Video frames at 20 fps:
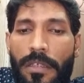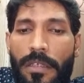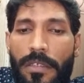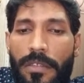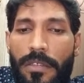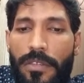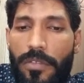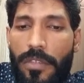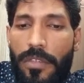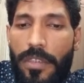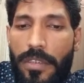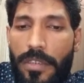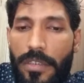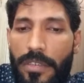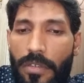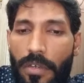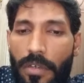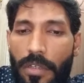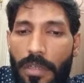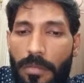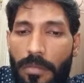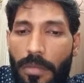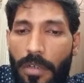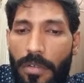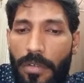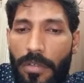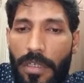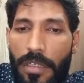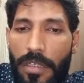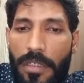So this is all
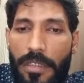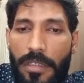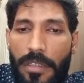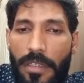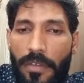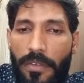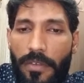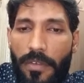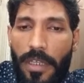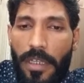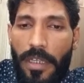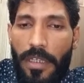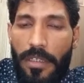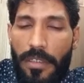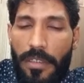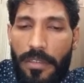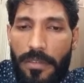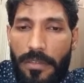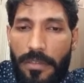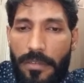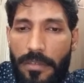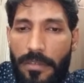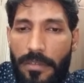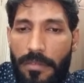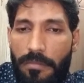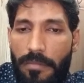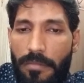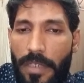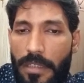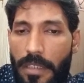about the set,
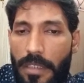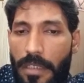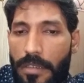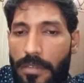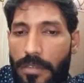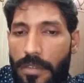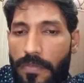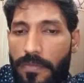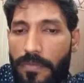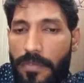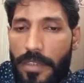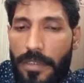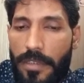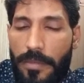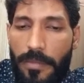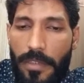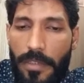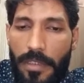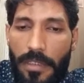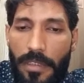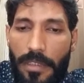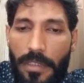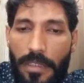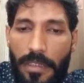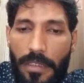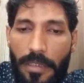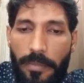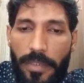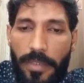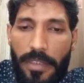methods of
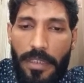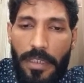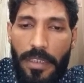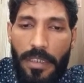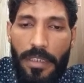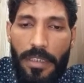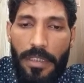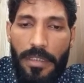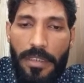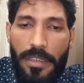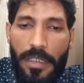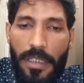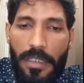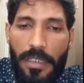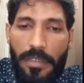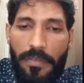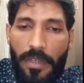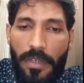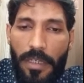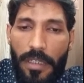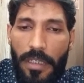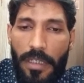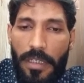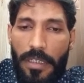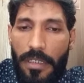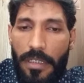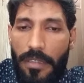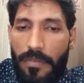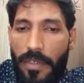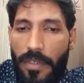representing a set:
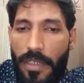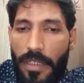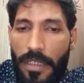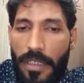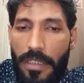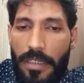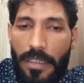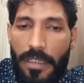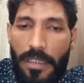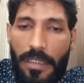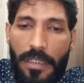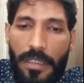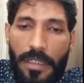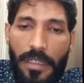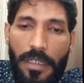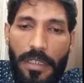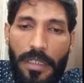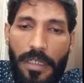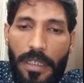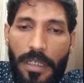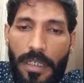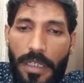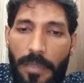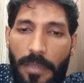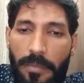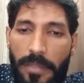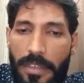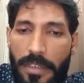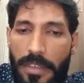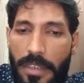finite, infinite, and
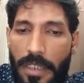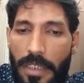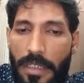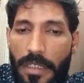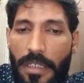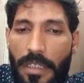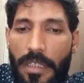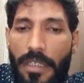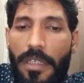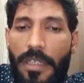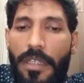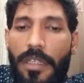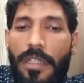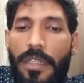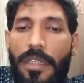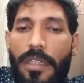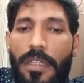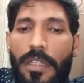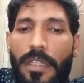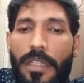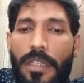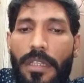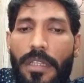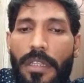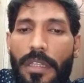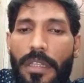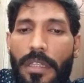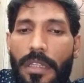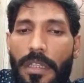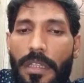empty set.
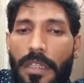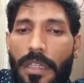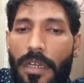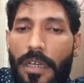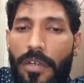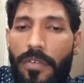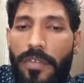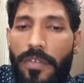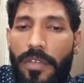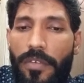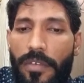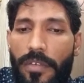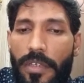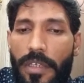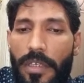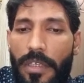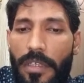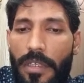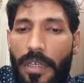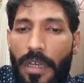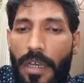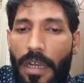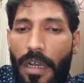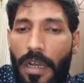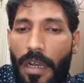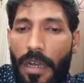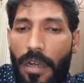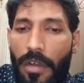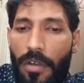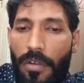Now we see
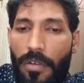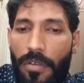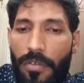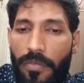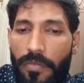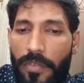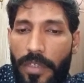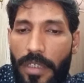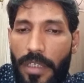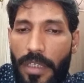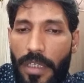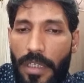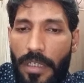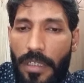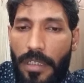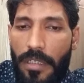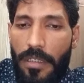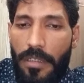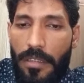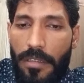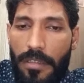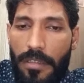how we can